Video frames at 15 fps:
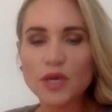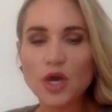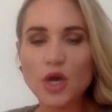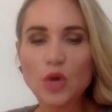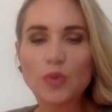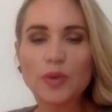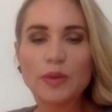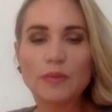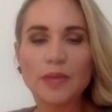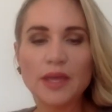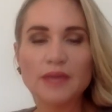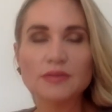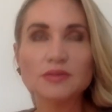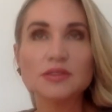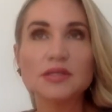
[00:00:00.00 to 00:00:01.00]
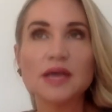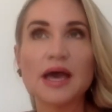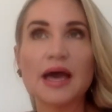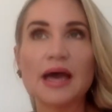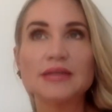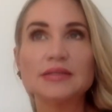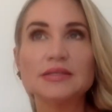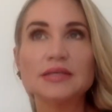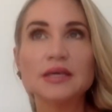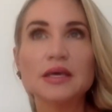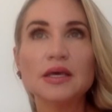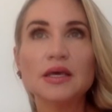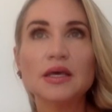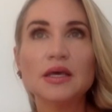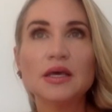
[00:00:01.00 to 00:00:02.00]
hope it means that
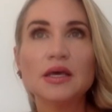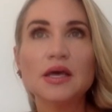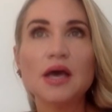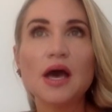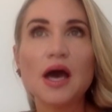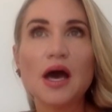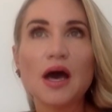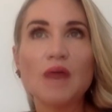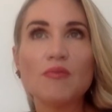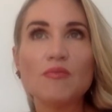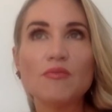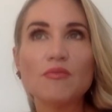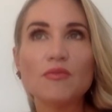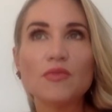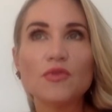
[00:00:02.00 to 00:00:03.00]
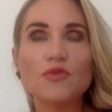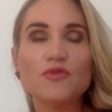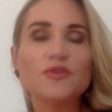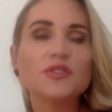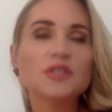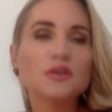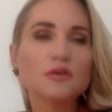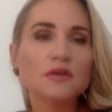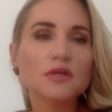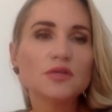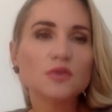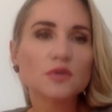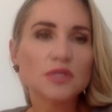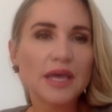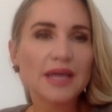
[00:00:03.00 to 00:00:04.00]
um, facilities will
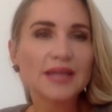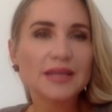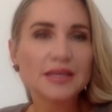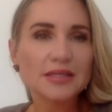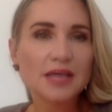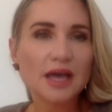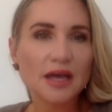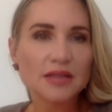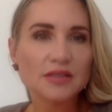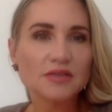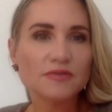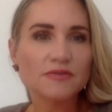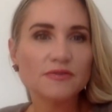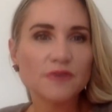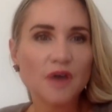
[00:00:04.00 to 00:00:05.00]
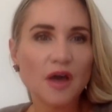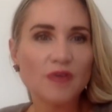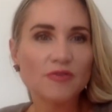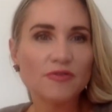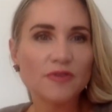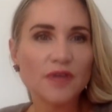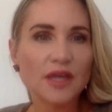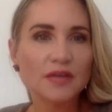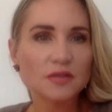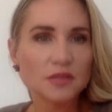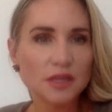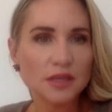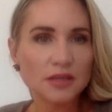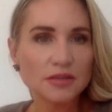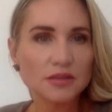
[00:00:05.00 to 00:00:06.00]
take these kinds of, of
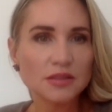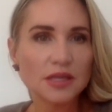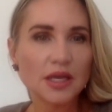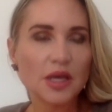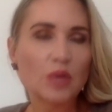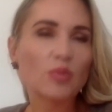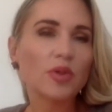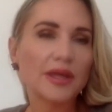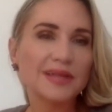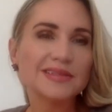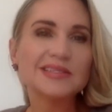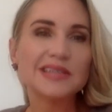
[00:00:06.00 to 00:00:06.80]
incidents and complaints